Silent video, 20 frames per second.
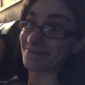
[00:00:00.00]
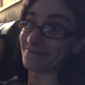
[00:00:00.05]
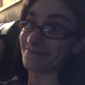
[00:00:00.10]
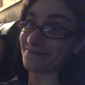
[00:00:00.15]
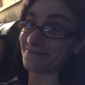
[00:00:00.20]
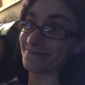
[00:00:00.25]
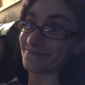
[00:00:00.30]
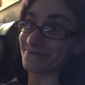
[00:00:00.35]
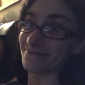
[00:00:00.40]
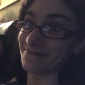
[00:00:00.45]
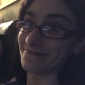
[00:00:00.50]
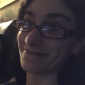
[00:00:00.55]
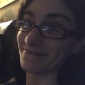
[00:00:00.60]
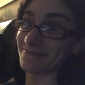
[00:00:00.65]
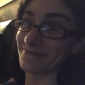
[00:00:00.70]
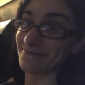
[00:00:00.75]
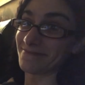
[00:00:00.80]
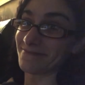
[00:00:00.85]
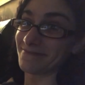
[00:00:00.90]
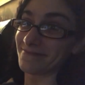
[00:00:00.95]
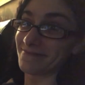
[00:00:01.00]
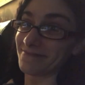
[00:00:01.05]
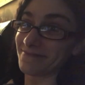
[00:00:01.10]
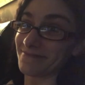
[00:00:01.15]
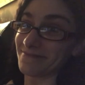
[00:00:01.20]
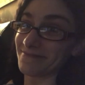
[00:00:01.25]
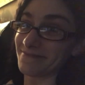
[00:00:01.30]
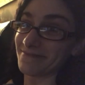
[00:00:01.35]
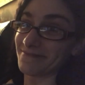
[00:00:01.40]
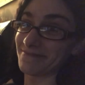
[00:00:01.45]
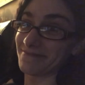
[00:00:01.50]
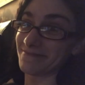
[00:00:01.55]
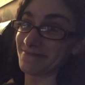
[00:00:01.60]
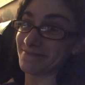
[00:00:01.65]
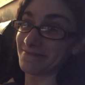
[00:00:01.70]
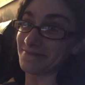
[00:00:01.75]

[no speech]